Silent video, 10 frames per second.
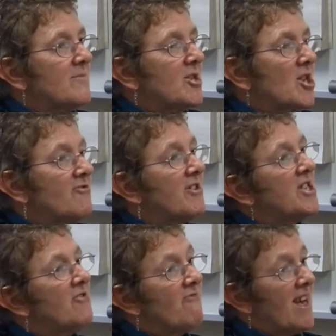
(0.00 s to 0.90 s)
children
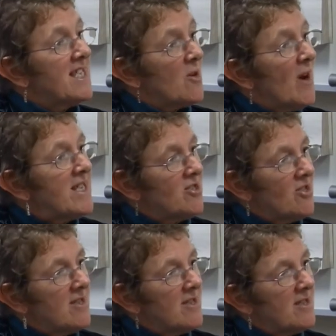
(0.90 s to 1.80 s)
to raise
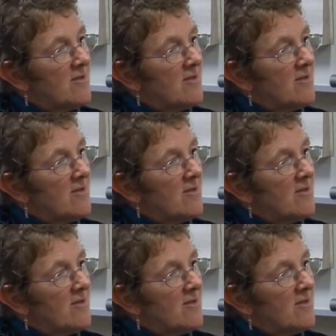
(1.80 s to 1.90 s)
questions,